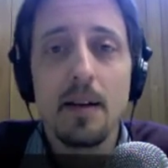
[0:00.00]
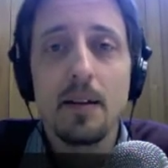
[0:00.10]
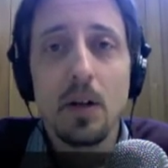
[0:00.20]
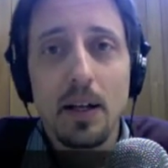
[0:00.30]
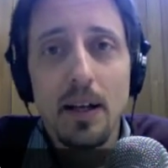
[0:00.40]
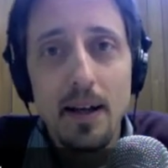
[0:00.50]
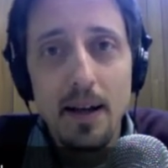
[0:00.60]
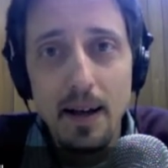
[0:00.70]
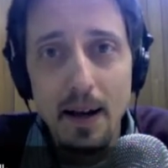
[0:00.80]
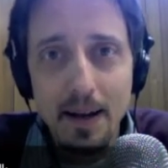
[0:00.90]
Look,
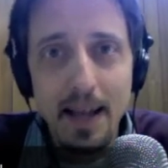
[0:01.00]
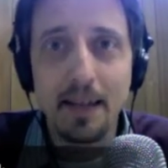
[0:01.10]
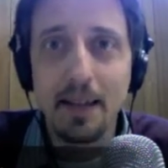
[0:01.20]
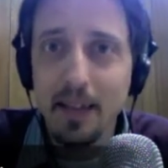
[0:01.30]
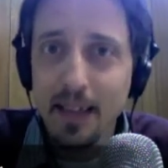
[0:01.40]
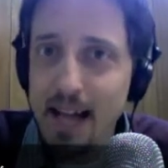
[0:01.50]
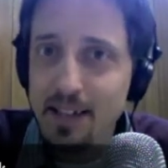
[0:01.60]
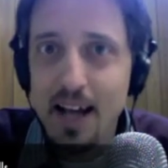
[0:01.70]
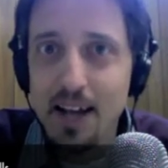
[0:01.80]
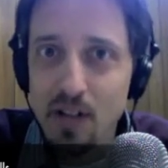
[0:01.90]
again,
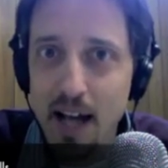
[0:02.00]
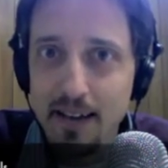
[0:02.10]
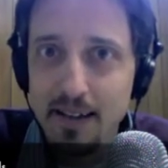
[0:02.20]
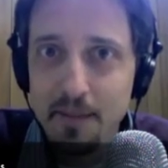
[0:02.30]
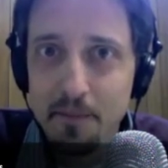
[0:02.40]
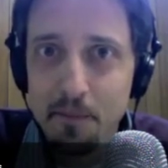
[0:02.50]
last I checked,